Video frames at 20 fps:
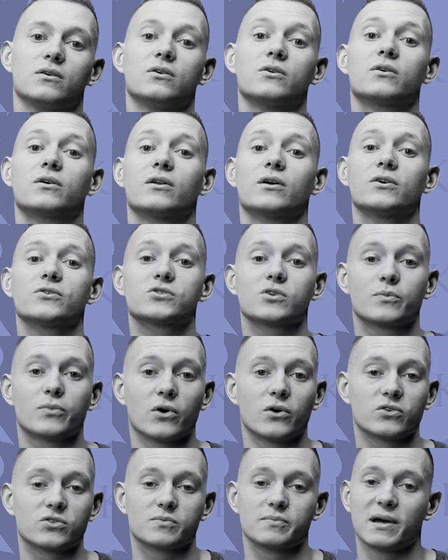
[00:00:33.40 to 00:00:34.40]
You can also
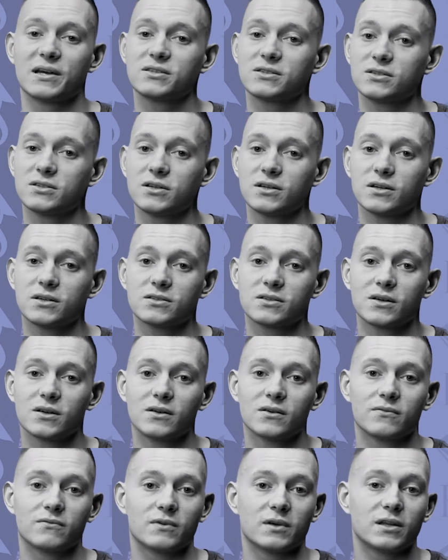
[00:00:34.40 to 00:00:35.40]
post messages,
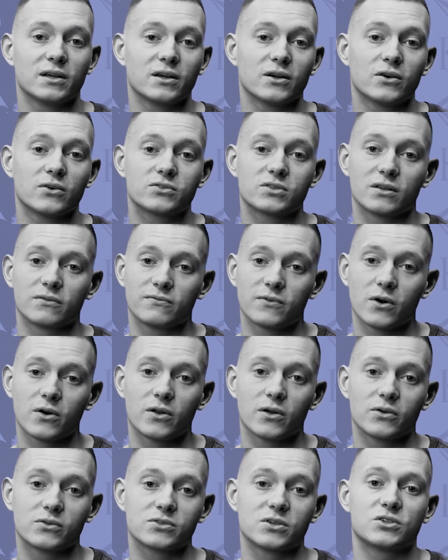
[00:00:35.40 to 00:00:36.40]
videos, and
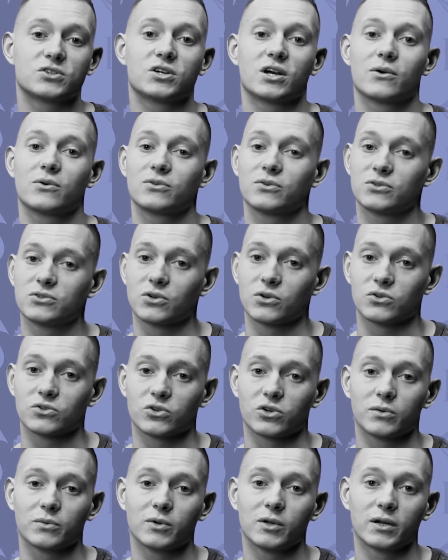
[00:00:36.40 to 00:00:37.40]
photos to share with your
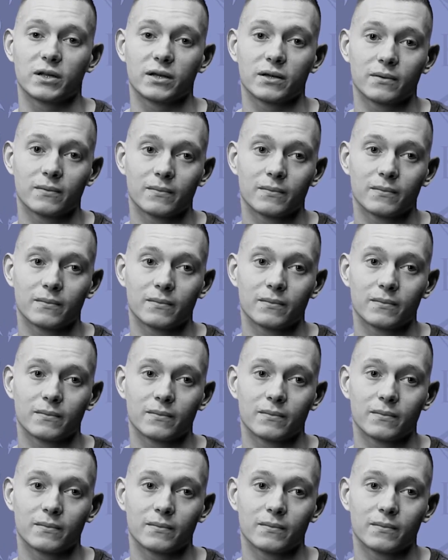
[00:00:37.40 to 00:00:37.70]
social community.